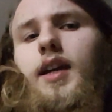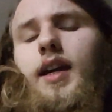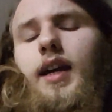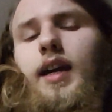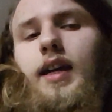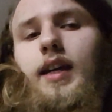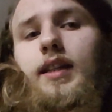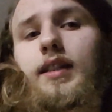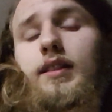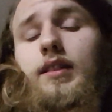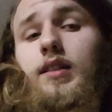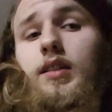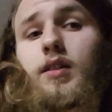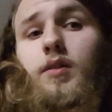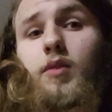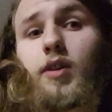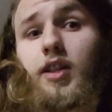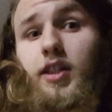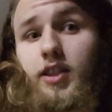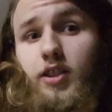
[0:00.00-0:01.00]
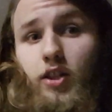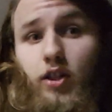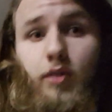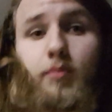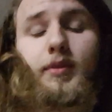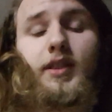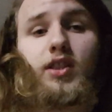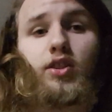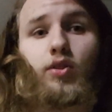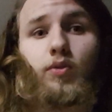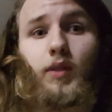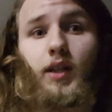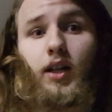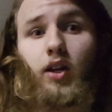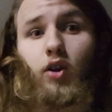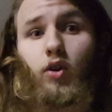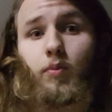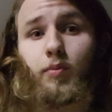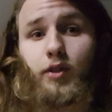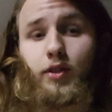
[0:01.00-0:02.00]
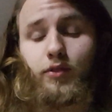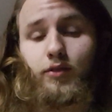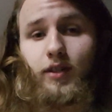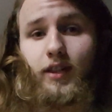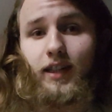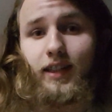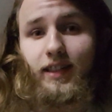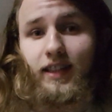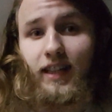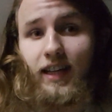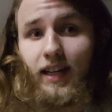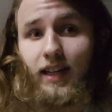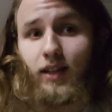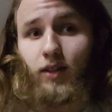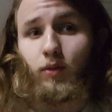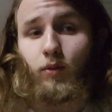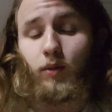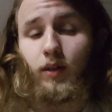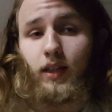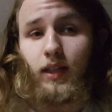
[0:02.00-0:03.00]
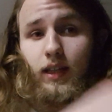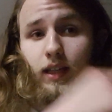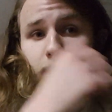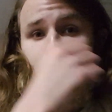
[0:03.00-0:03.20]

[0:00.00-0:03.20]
And while I could be doing homework right now,